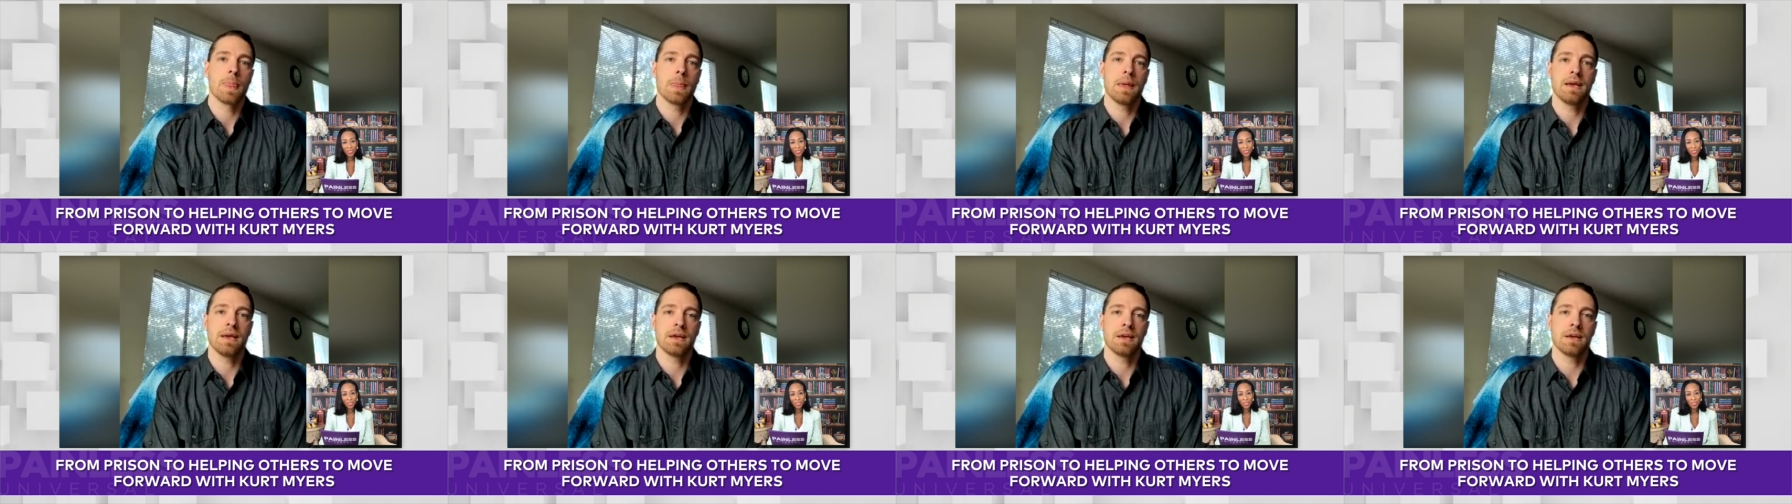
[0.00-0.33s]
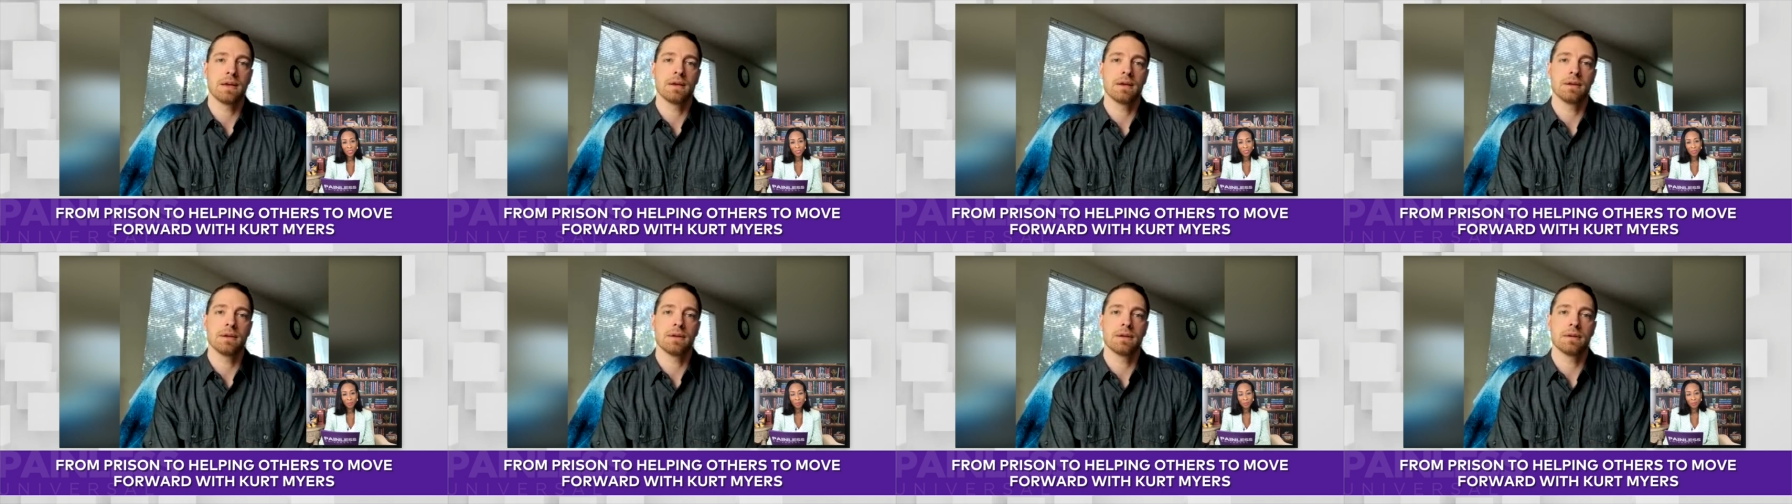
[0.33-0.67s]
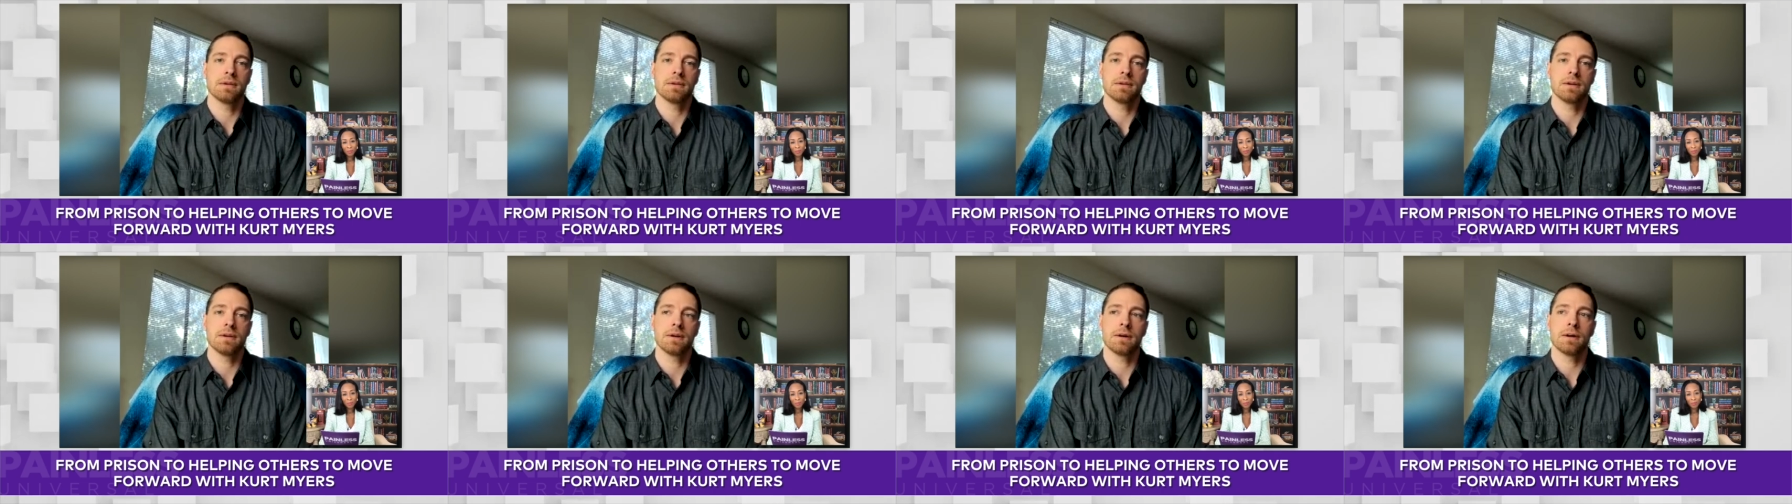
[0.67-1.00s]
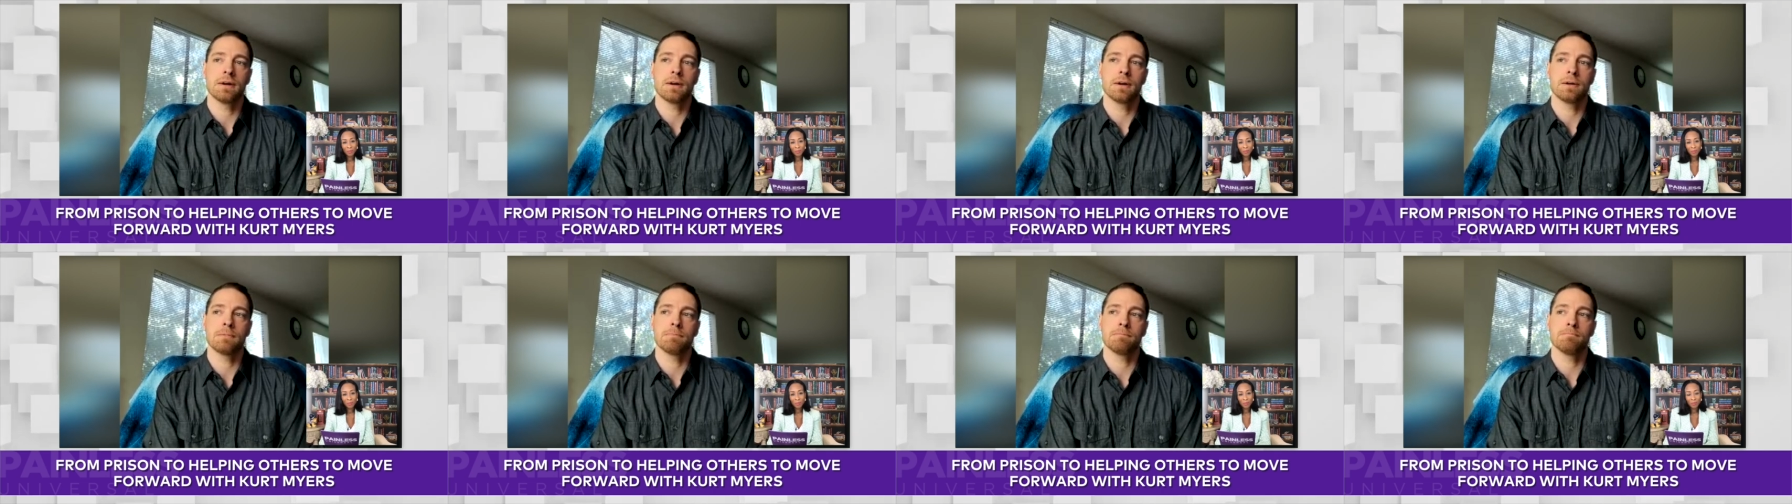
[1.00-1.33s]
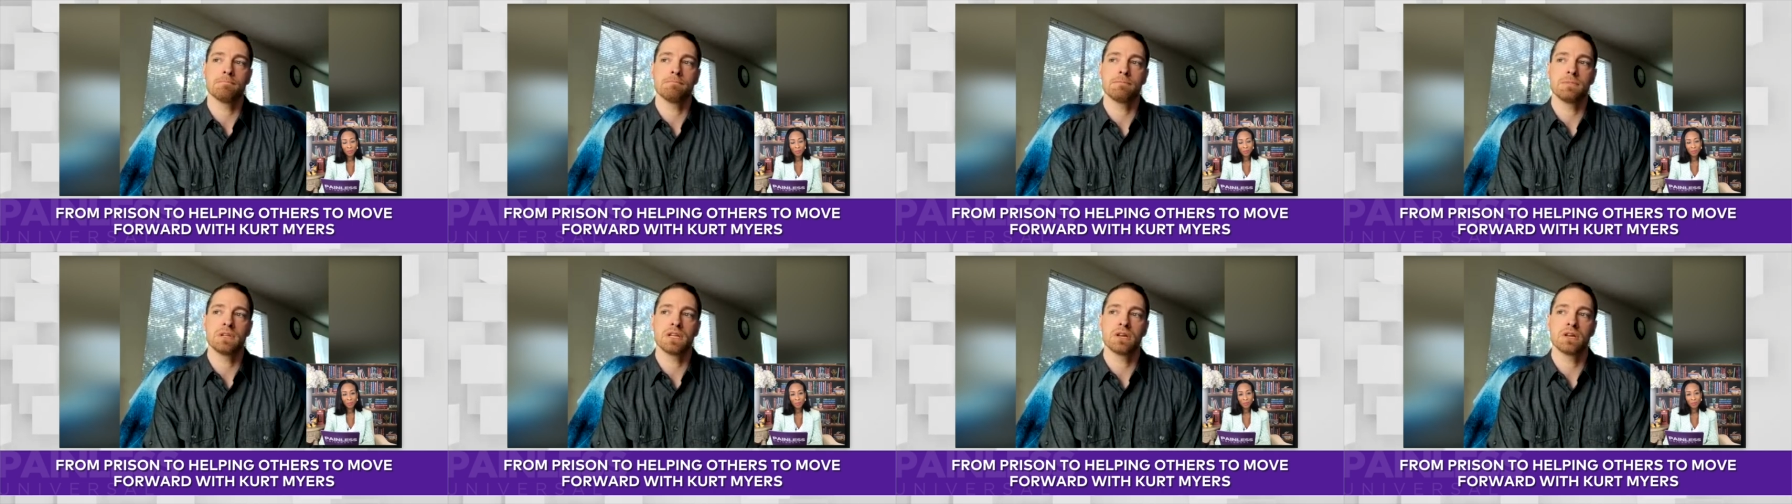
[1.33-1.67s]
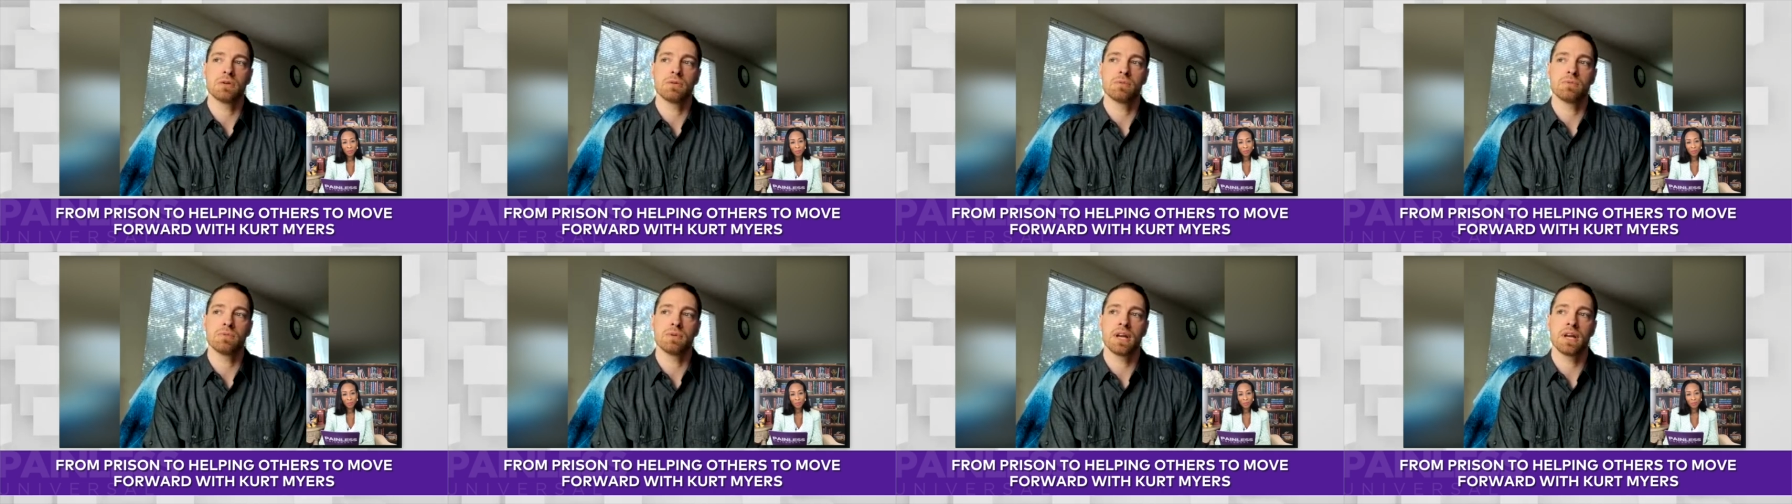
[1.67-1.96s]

in, um, you know,